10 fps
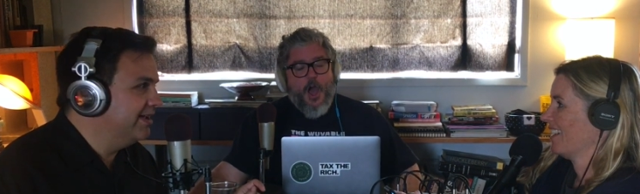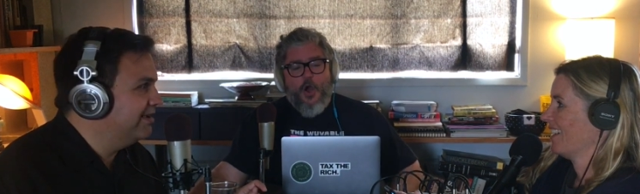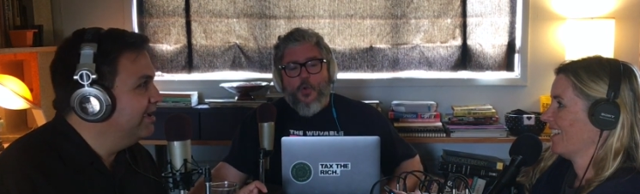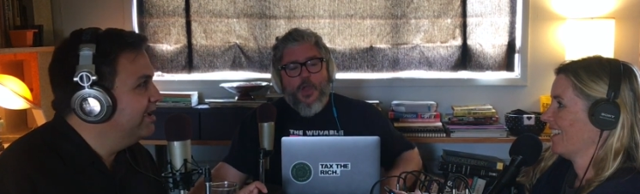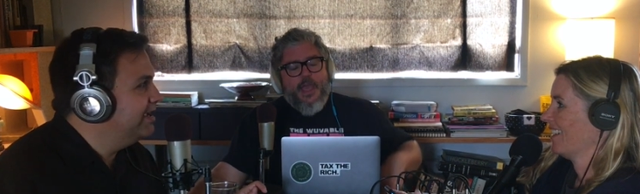Speaker 1: Like
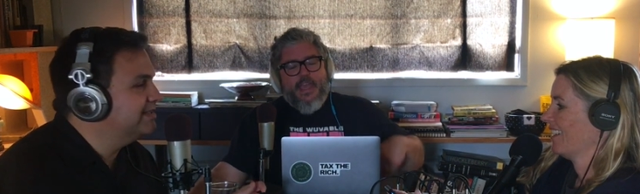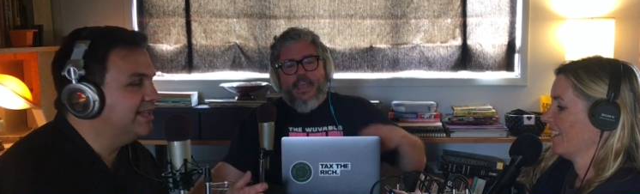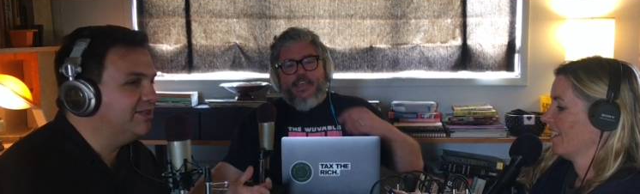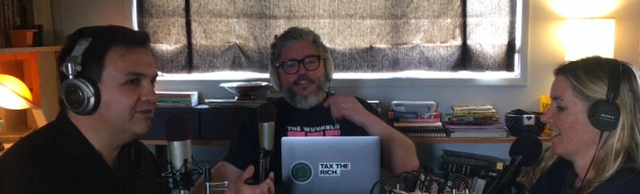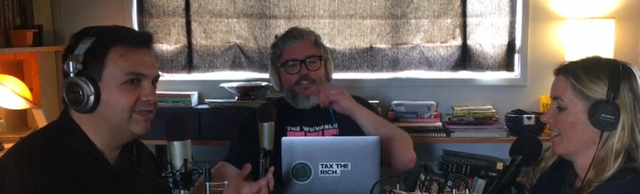oh, it's
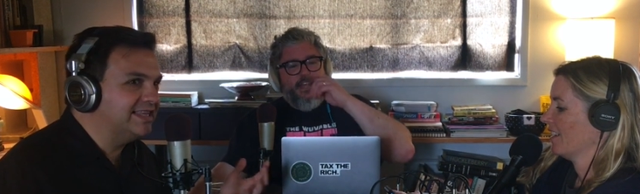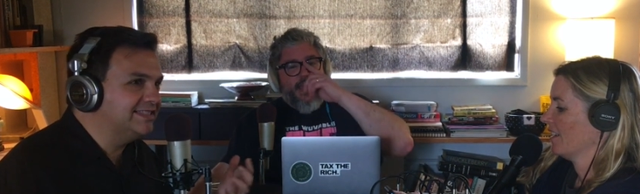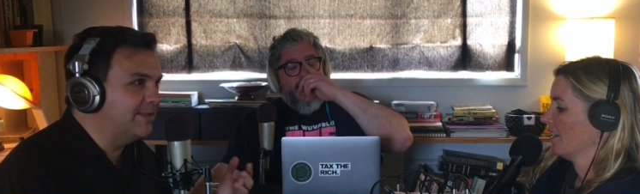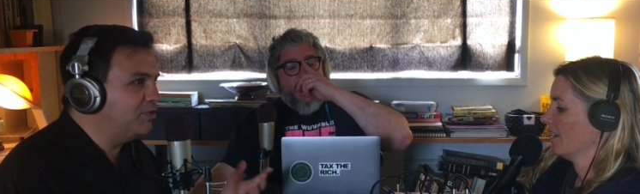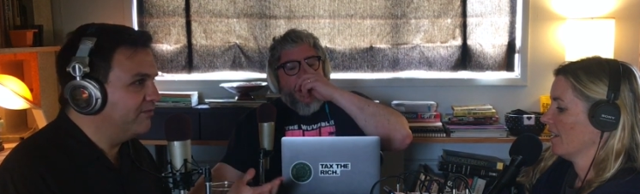like they they
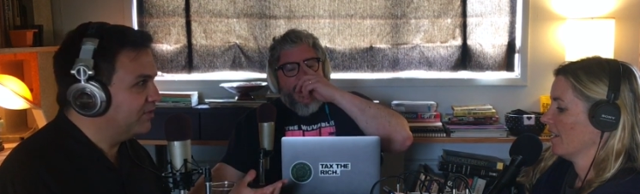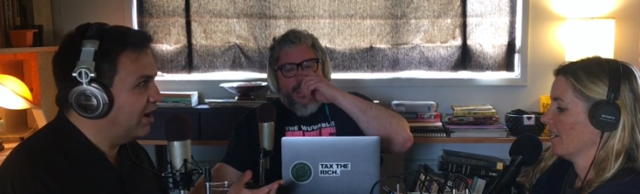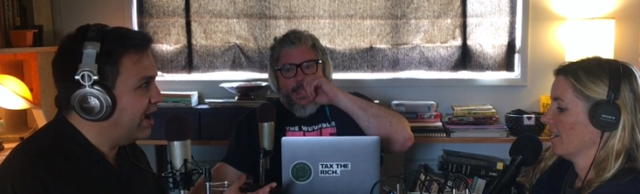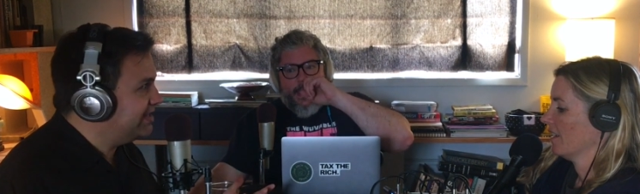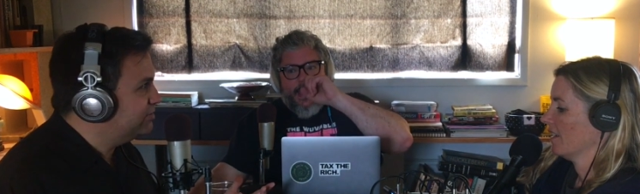stepped off
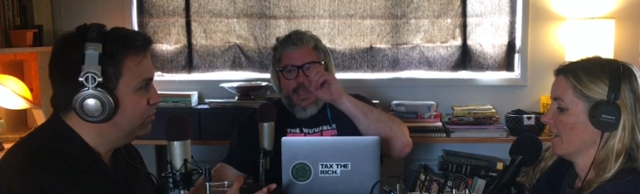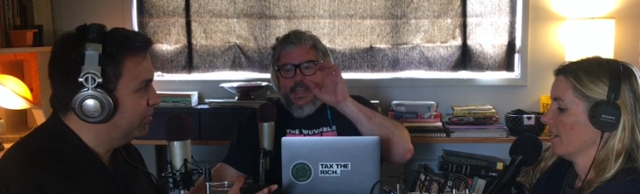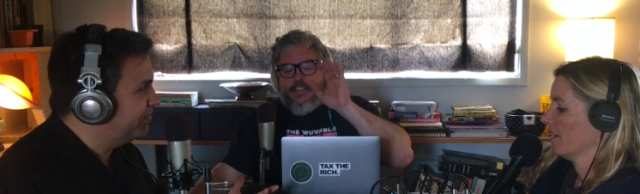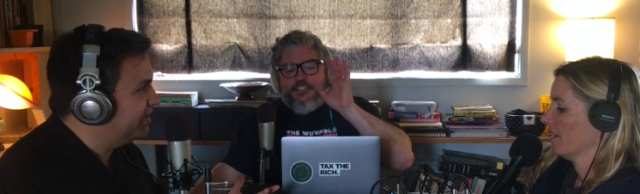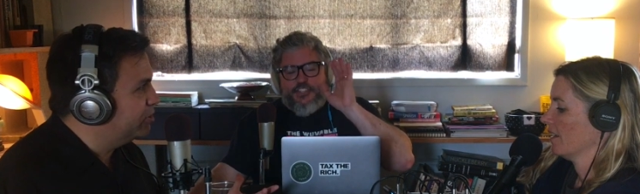a high school
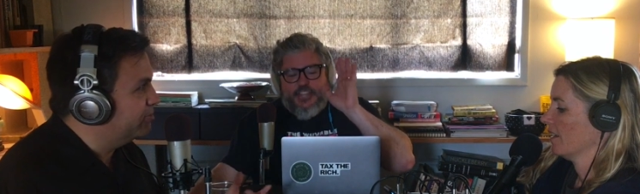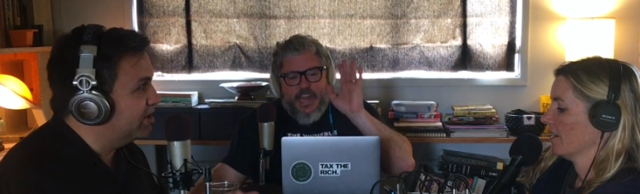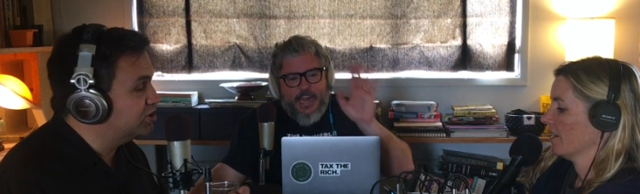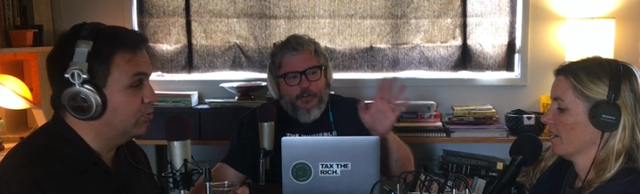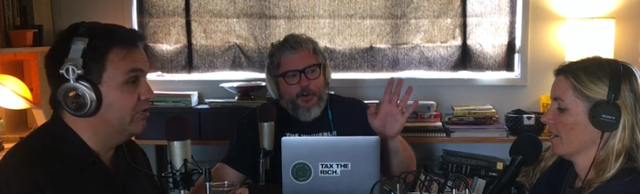theater
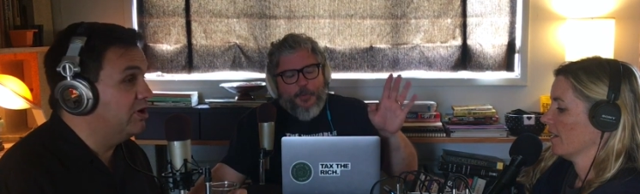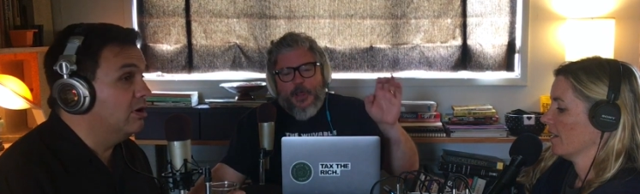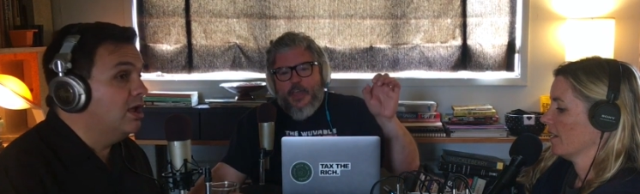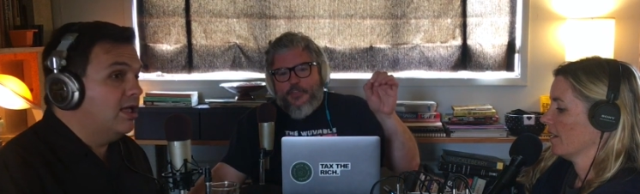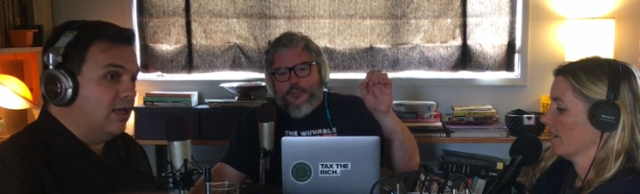production terrible.
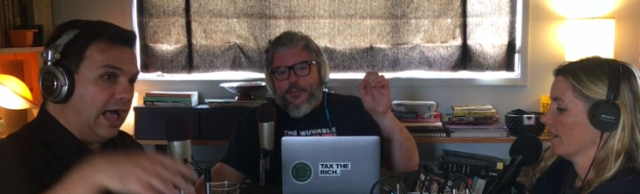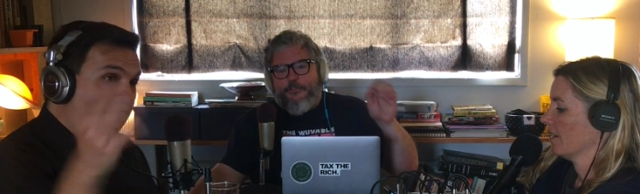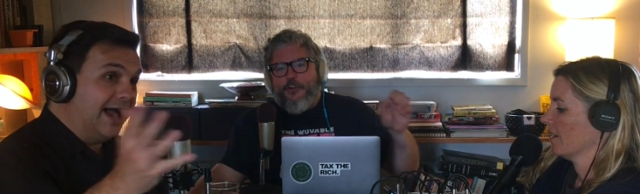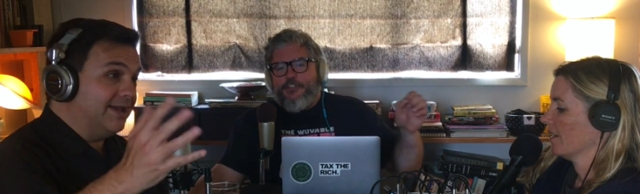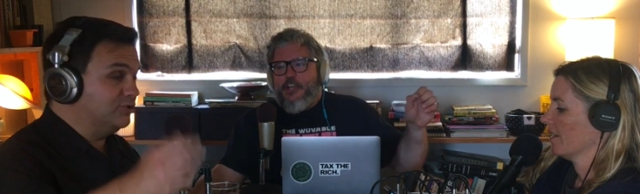where they're the, the
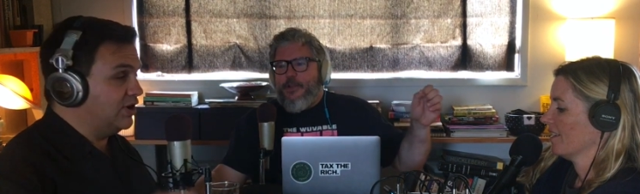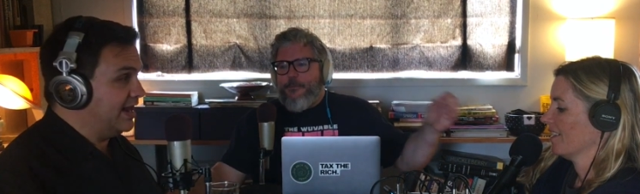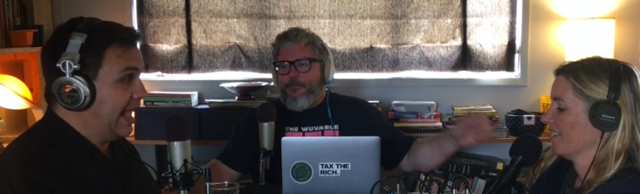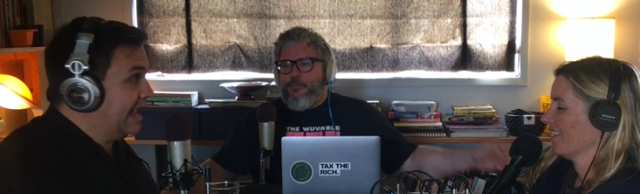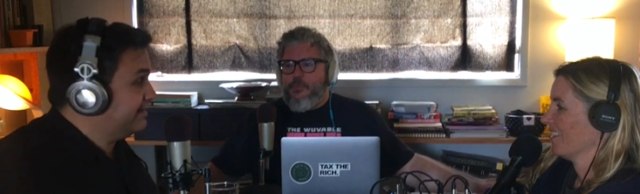first, I am
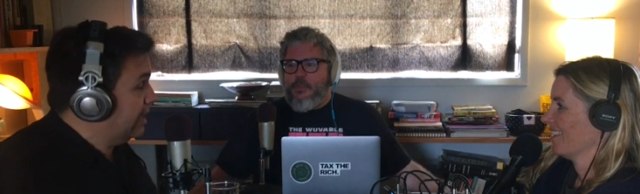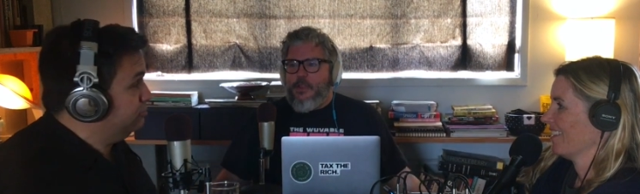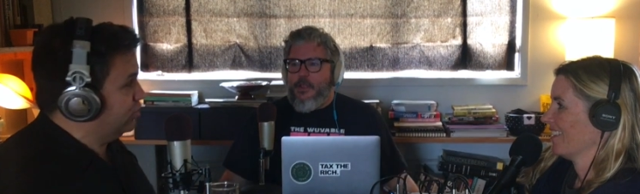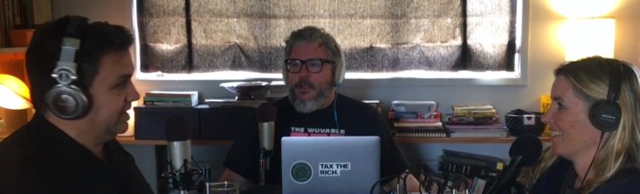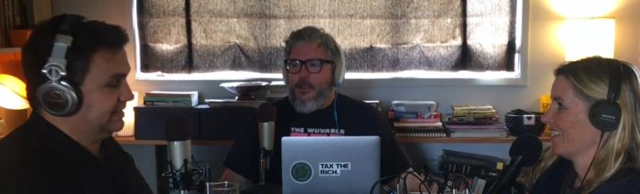trying to act and
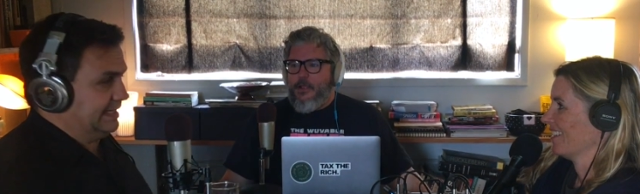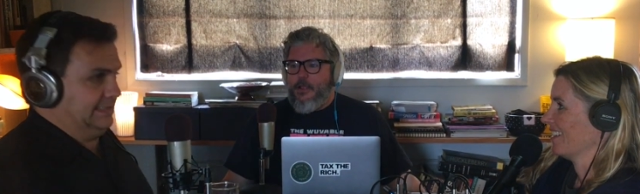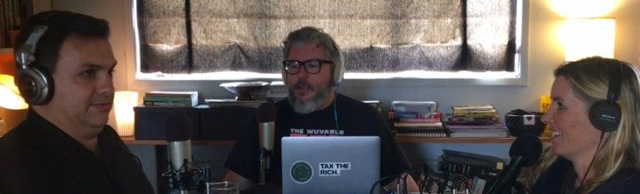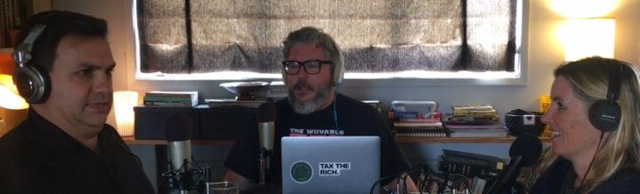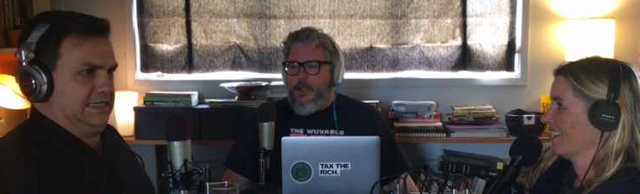I'm trying to say
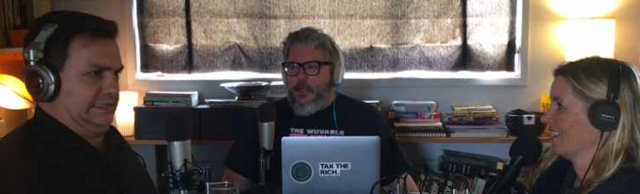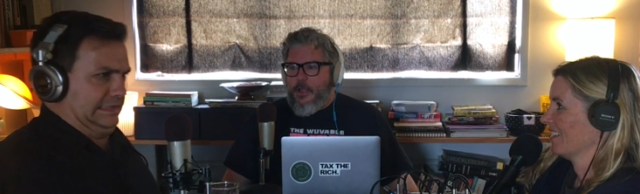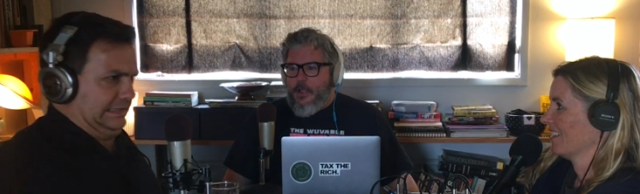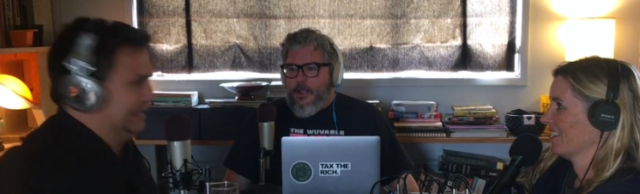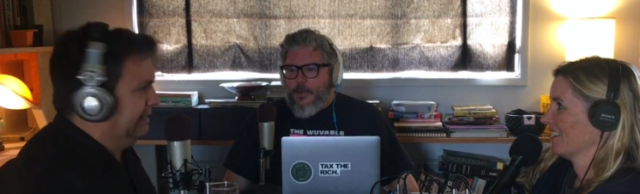something
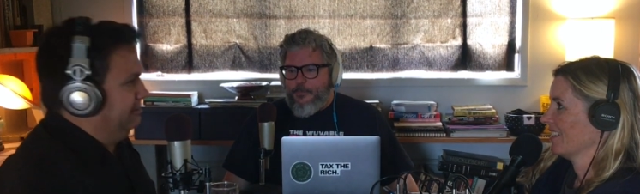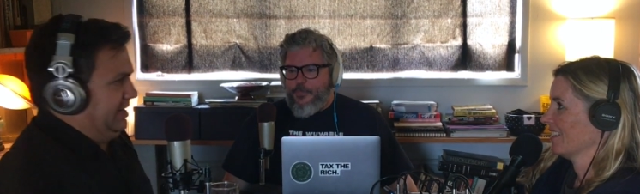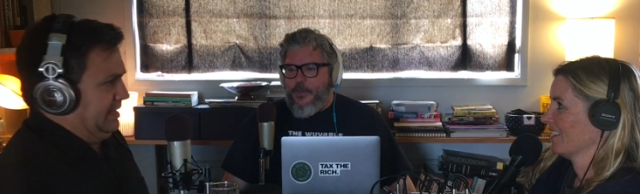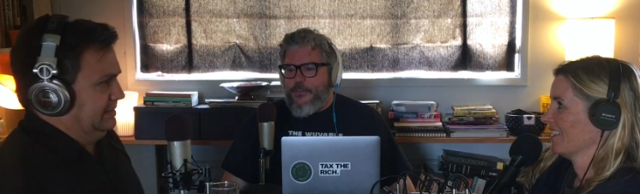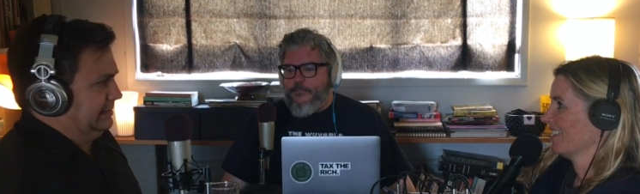
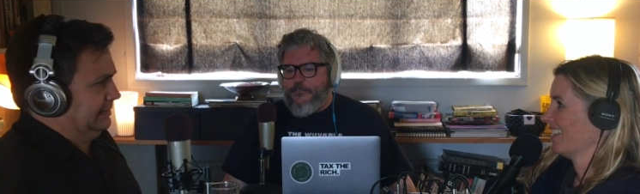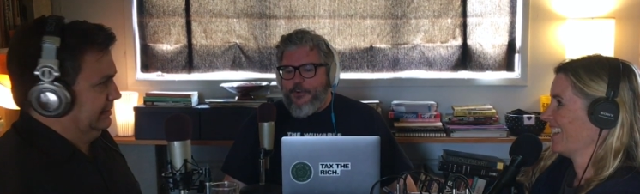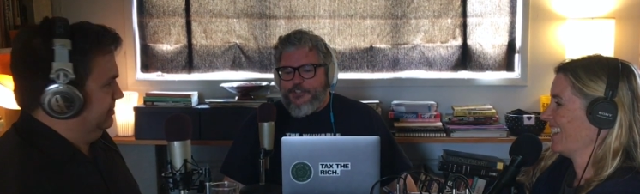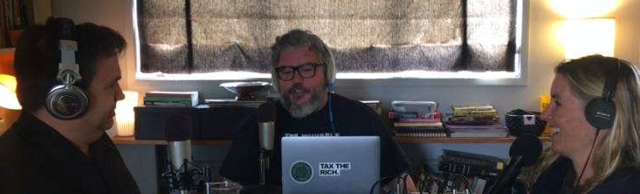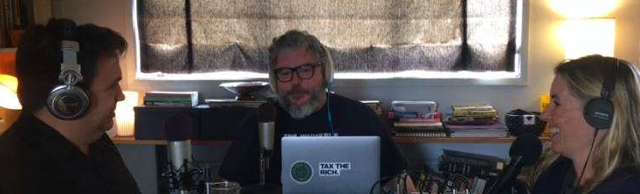
Speaker 2: serious. The, the
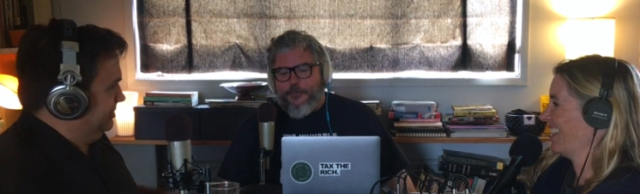first the